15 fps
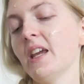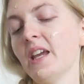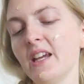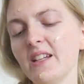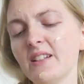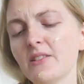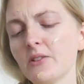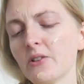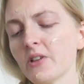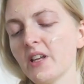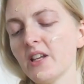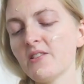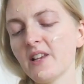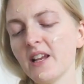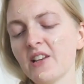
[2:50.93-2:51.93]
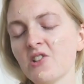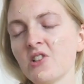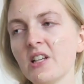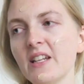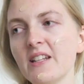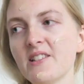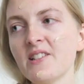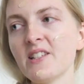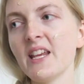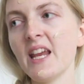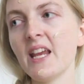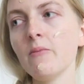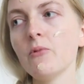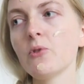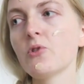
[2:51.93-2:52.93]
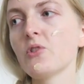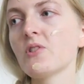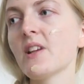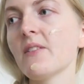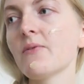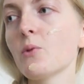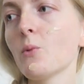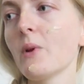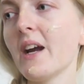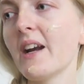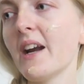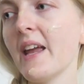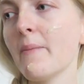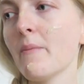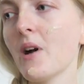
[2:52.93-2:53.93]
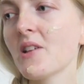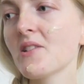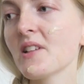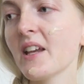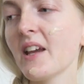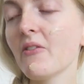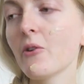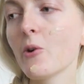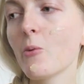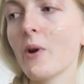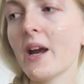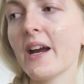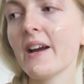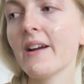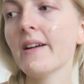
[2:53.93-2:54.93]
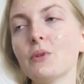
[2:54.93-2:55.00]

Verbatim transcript: Here in Turkey it's actually the same. You just have to wear a mask everywhere.